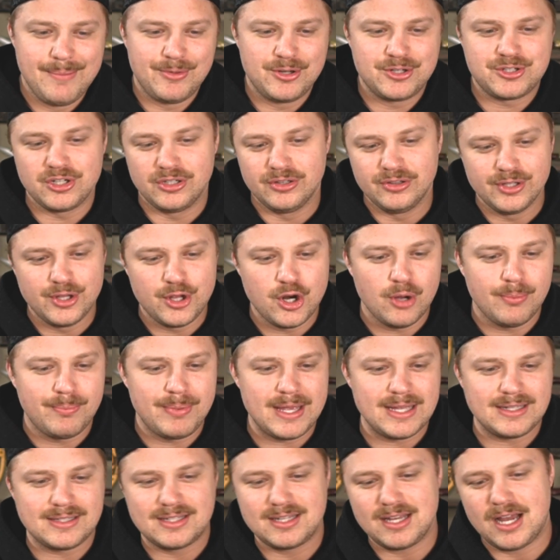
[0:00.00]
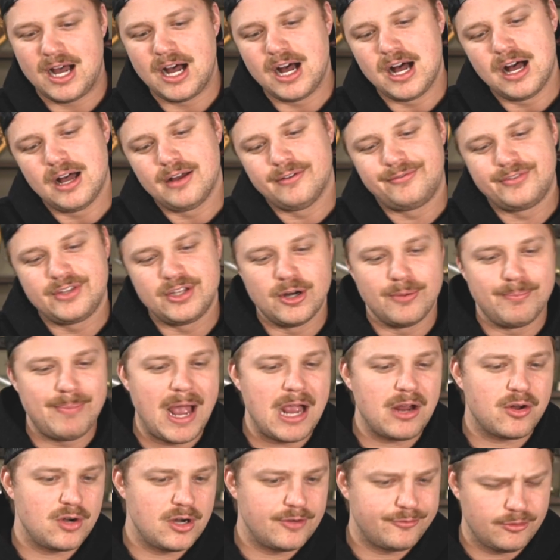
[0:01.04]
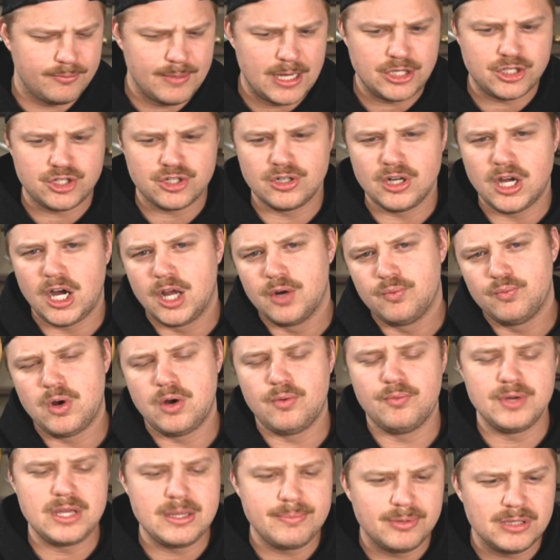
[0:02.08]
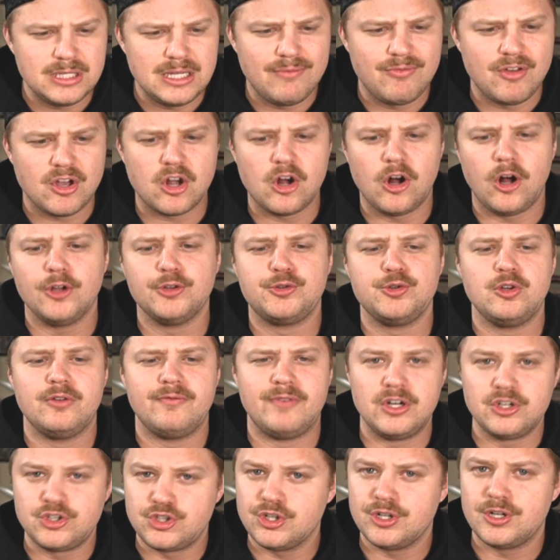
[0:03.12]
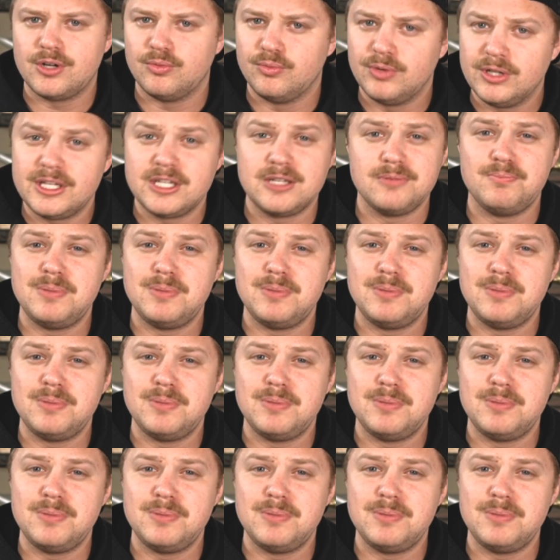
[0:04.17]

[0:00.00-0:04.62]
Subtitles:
There's a little bit of background information on what we believe the call to adventure to really